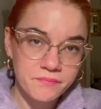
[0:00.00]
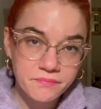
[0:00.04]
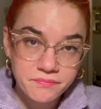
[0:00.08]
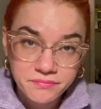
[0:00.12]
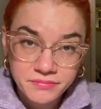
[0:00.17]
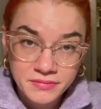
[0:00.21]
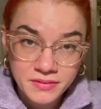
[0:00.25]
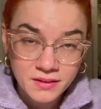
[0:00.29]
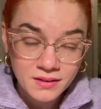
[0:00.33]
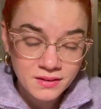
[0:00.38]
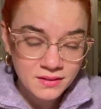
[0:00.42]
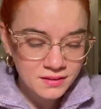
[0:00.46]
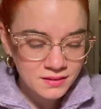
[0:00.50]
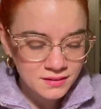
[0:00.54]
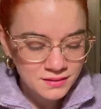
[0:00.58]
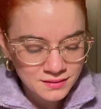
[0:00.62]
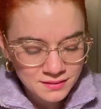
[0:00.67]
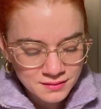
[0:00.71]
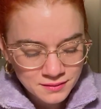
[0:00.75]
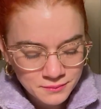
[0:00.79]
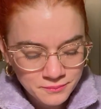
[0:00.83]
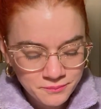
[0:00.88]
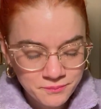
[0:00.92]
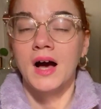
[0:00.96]
Yeah.
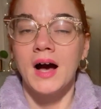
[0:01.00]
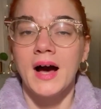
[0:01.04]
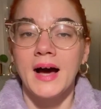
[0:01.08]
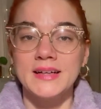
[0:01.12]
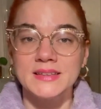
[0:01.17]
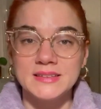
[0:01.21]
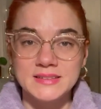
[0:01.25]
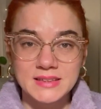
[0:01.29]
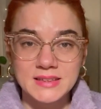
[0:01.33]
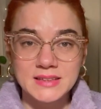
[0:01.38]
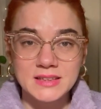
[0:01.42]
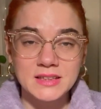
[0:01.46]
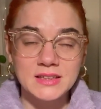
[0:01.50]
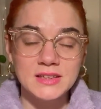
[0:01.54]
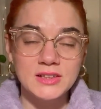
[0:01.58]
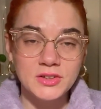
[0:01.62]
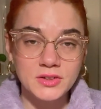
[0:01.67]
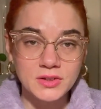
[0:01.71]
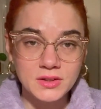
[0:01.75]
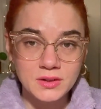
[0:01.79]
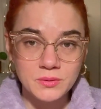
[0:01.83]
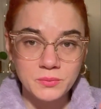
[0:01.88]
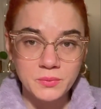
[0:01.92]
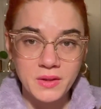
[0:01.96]
I did a
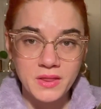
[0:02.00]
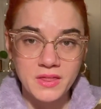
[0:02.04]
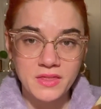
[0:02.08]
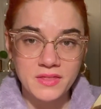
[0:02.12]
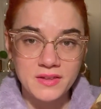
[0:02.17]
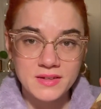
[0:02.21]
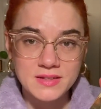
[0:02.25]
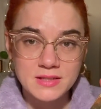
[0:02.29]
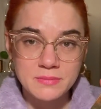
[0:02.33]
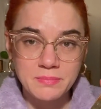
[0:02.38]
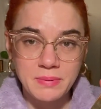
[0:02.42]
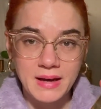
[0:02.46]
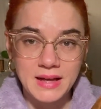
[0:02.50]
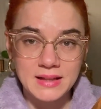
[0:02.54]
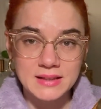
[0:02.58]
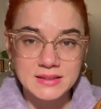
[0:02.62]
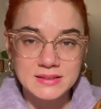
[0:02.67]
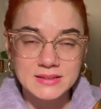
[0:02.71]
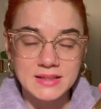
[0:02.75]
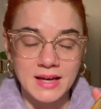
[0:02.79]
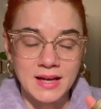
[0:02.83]
look with this palette